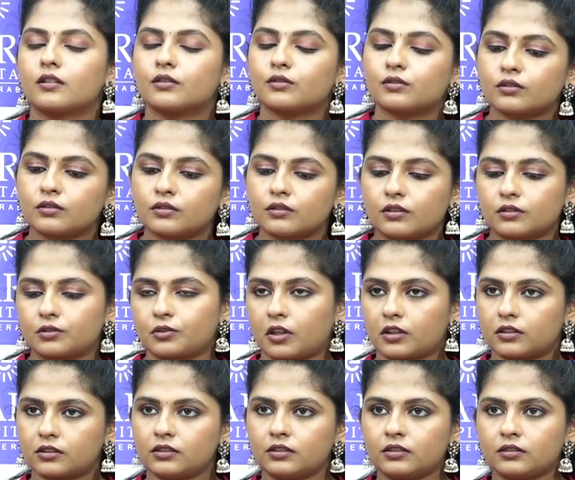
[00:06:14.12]
So,
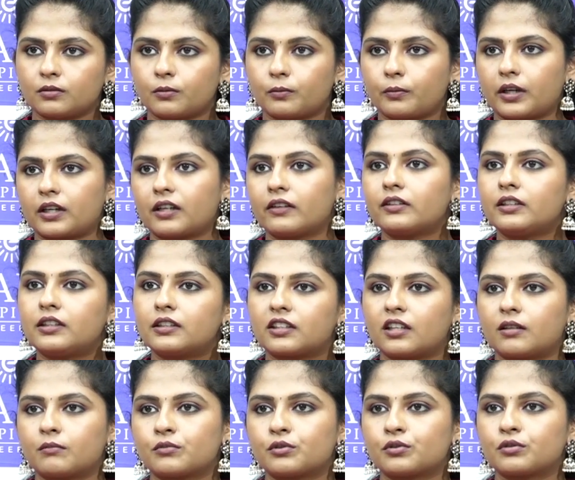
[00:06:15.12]
doctor, whenever it
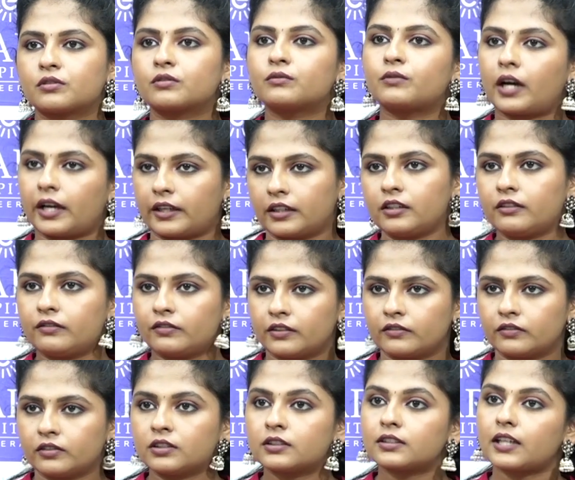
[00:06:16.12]
comes to the viral
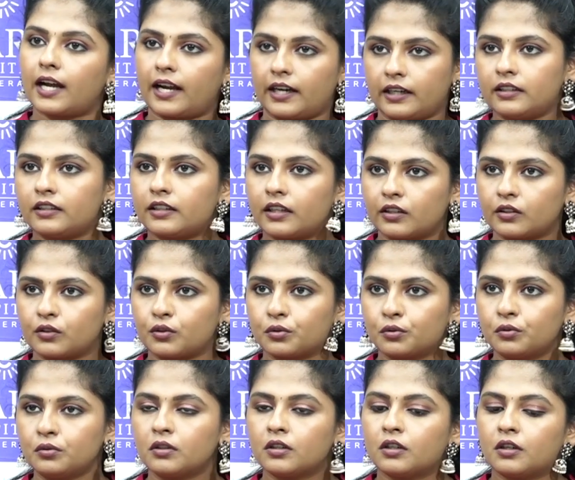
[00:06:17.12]
fevers and
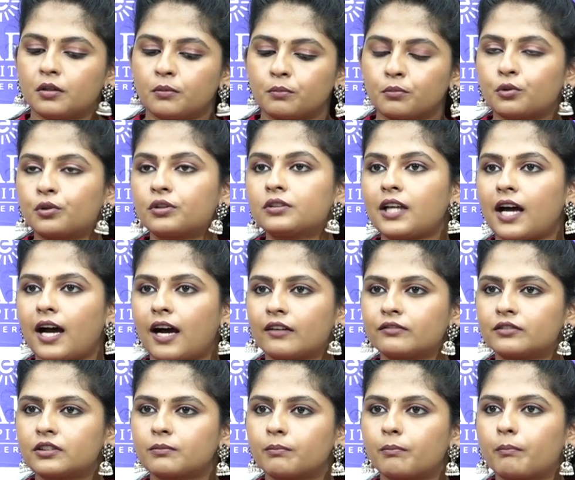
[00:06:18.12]
dengue, both
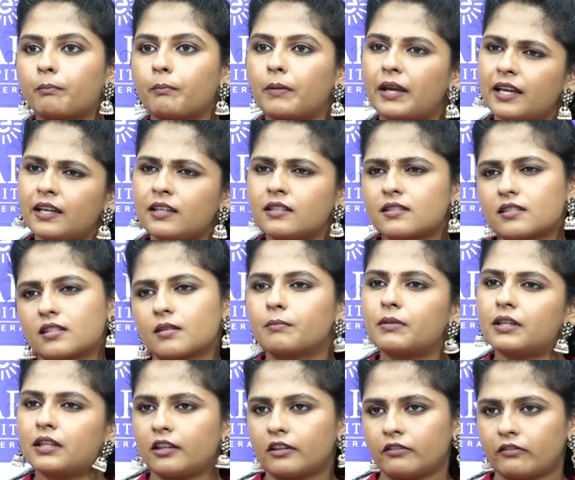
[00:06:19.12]
have the main
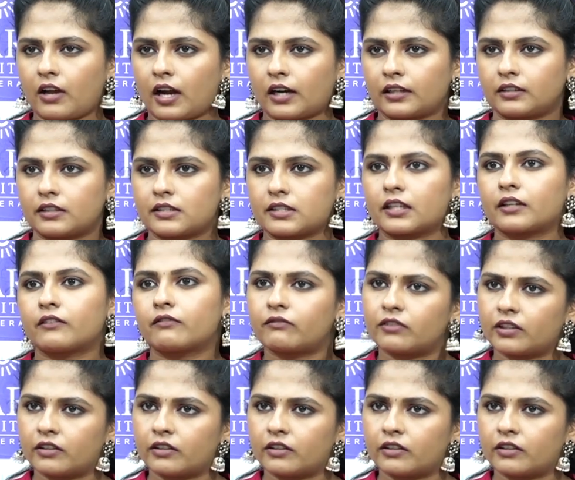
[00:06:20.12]
similar factors like